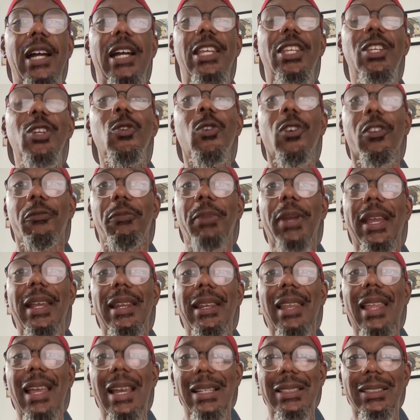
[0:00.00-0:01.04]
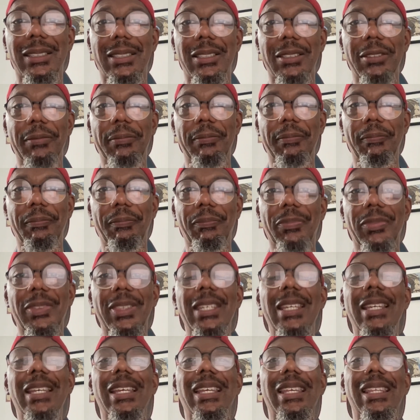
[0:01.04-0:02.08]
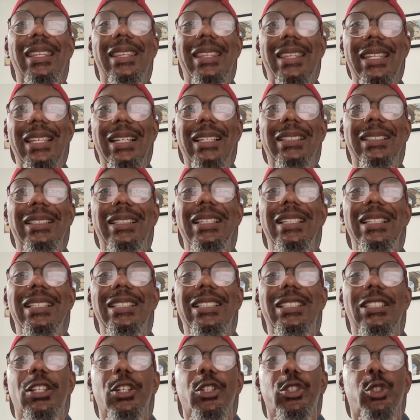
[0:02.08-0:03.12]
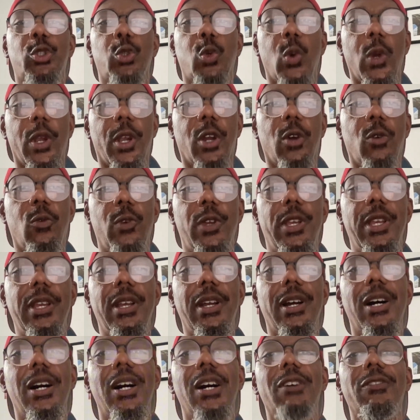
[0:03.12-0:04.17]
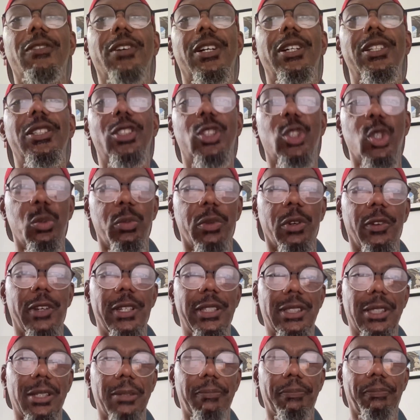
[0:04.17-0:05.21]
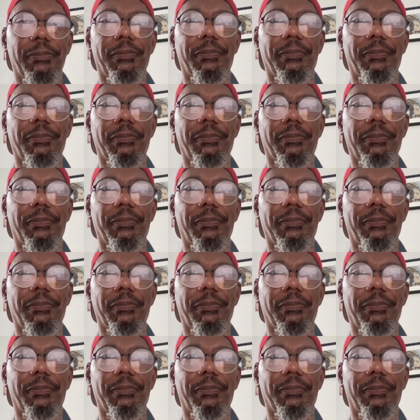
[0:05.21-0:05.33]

you would have paid less. This is the trickery of consumerism.